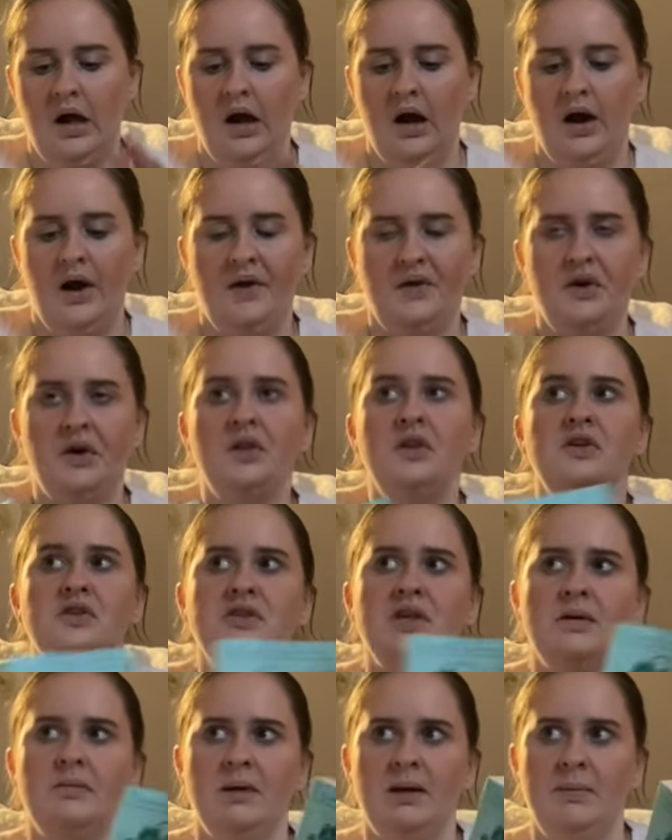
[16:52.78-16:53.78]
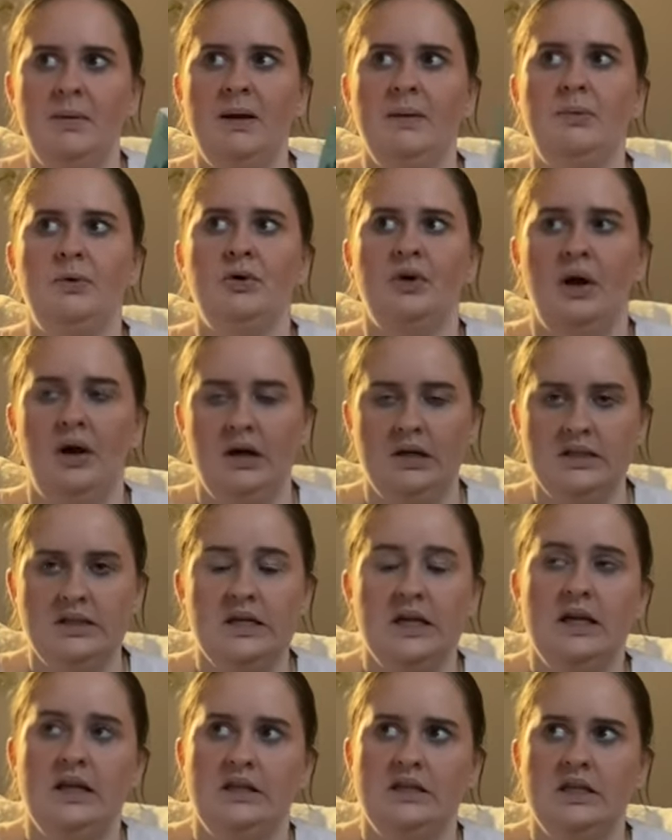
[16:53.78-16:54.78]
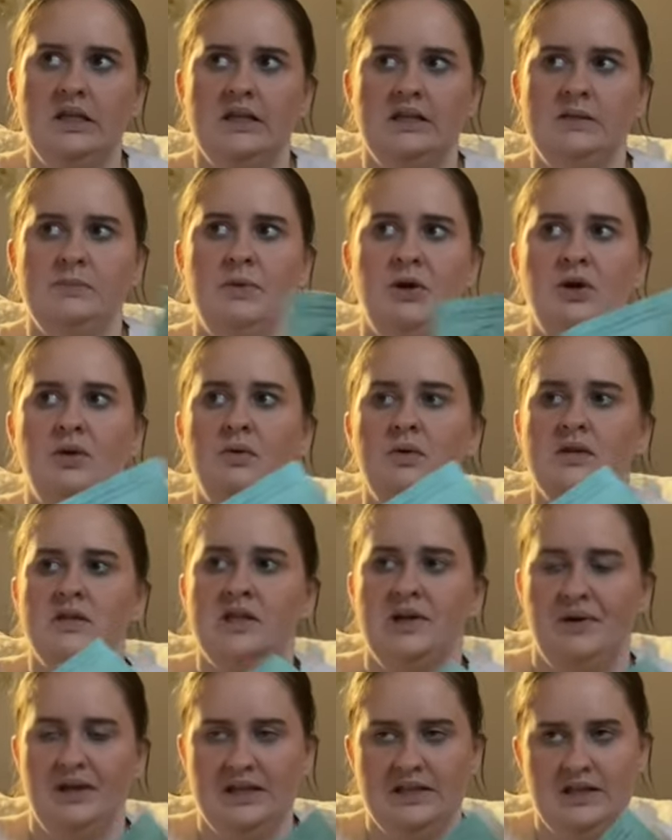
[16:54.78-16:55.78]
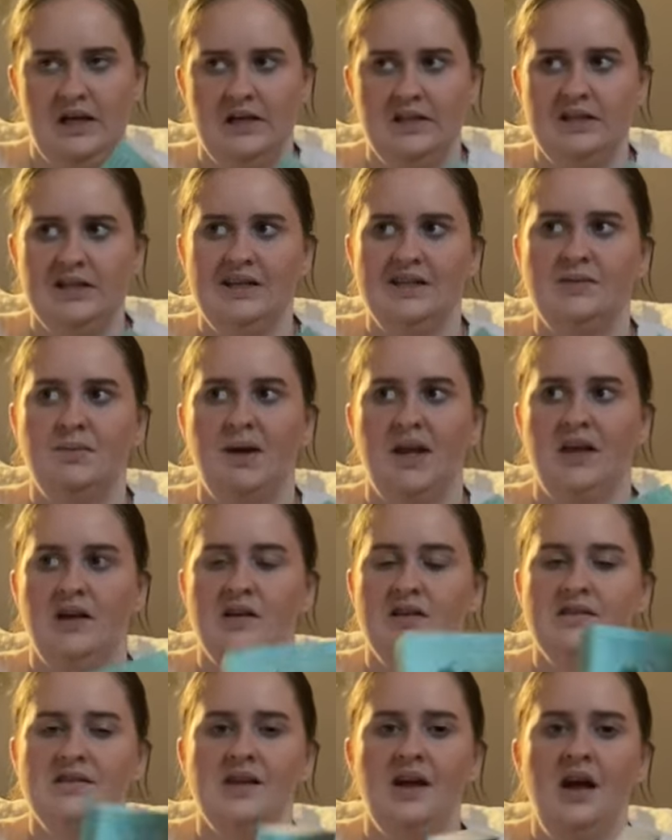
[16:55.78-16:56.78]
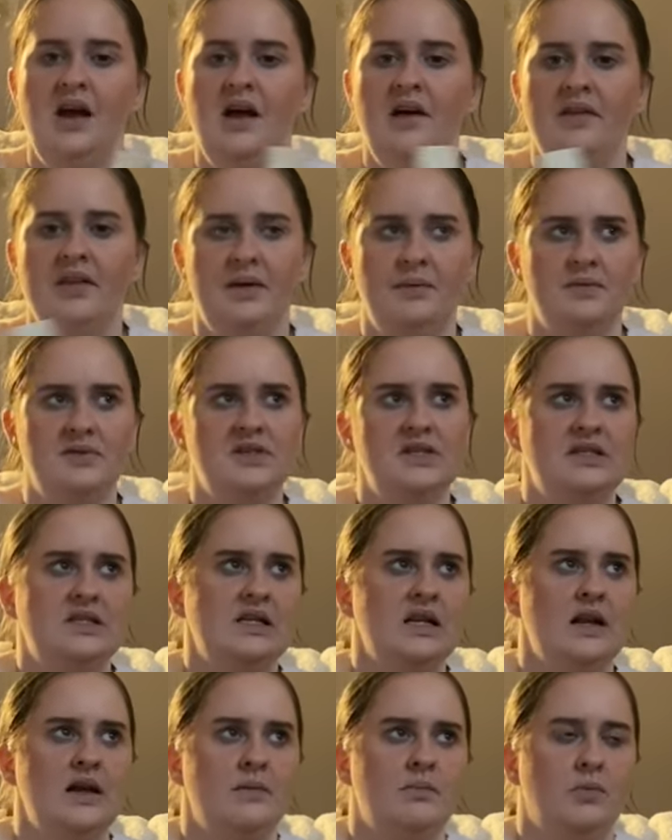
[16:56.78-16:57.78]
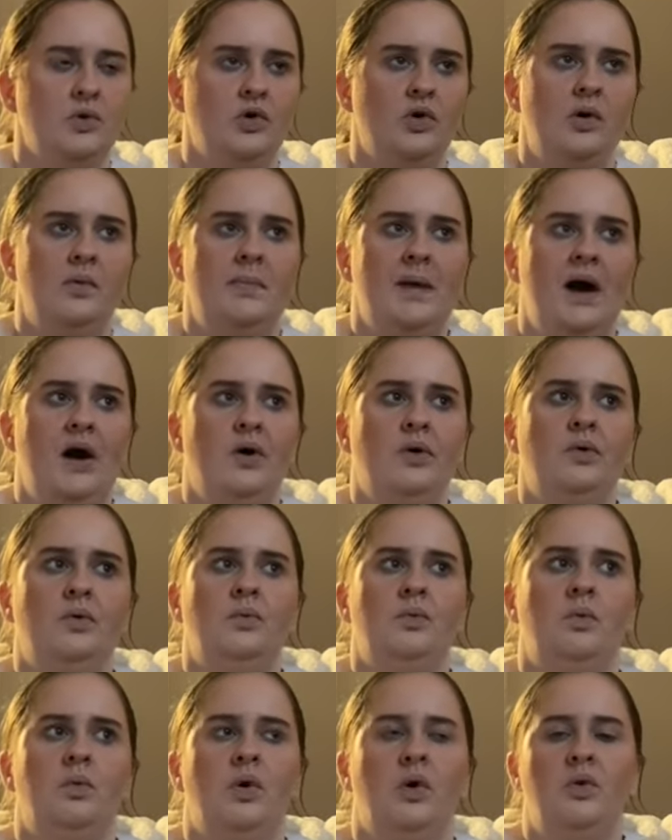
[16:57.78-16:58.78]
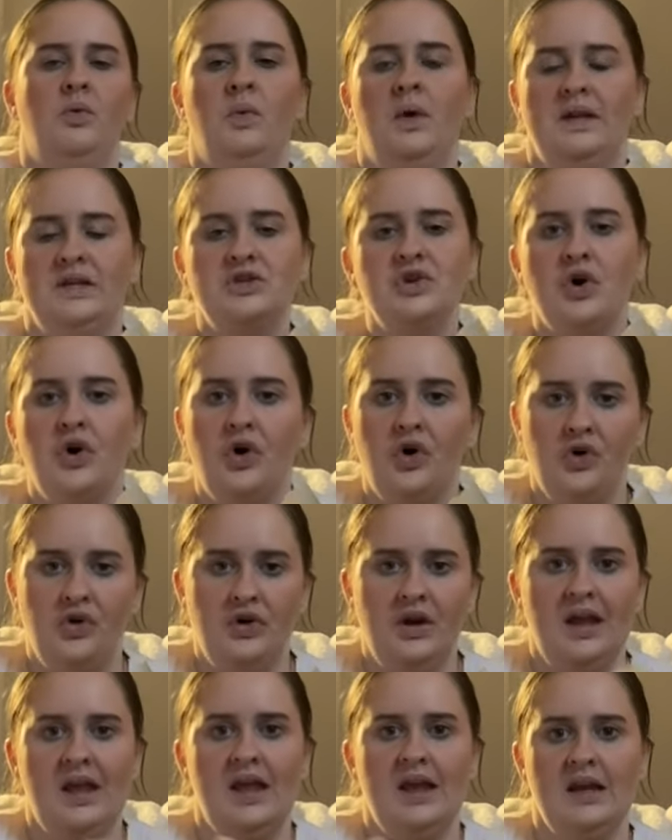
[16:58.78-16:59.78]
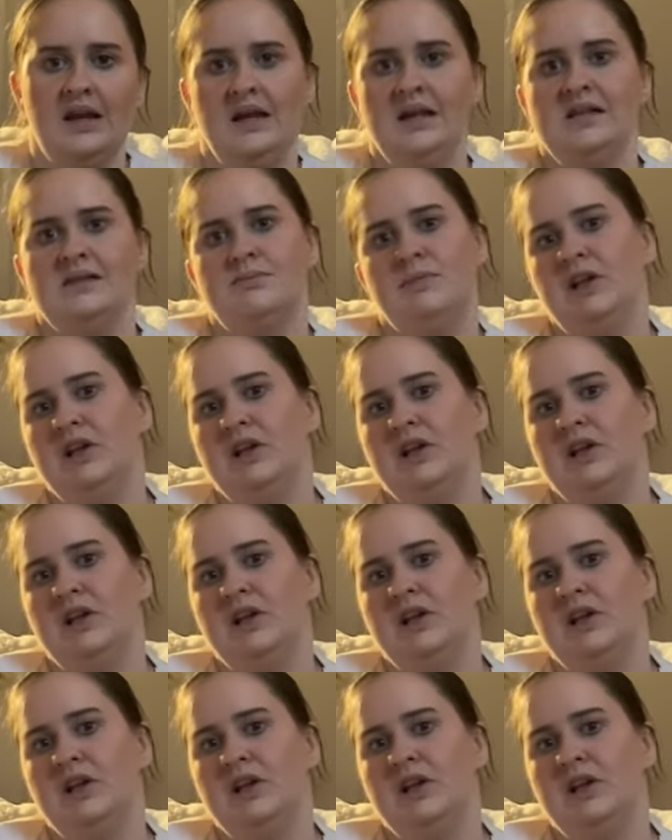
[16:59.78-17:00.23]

I know that so many people going into this book were so excited because they wanted to learn more about what went on in his